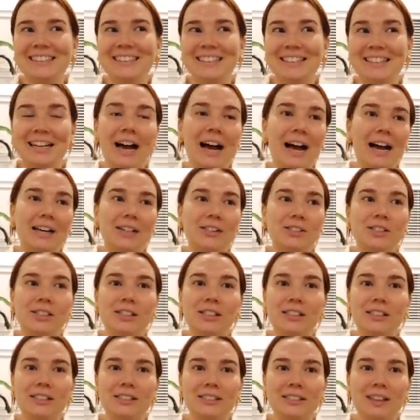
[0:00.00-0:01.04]
Yeah,
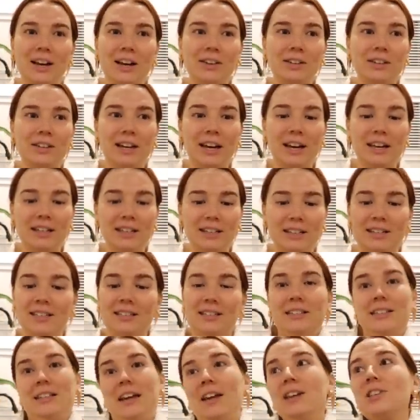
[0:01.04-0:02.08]
she other Katie
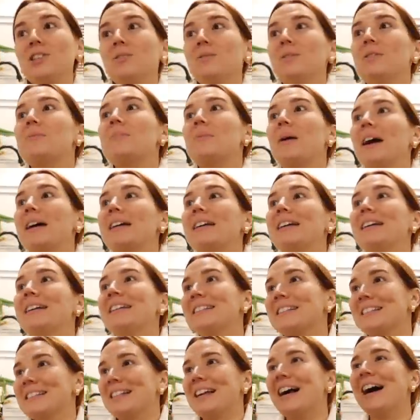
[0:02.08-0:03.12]
didn't say she was
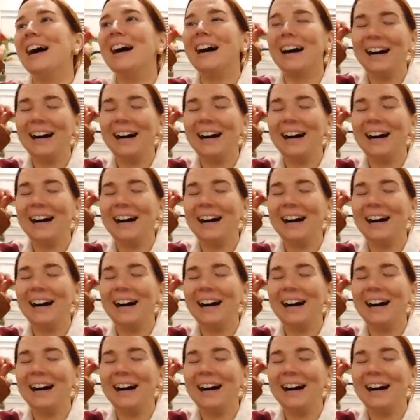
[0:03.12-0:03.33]
pregnant, so.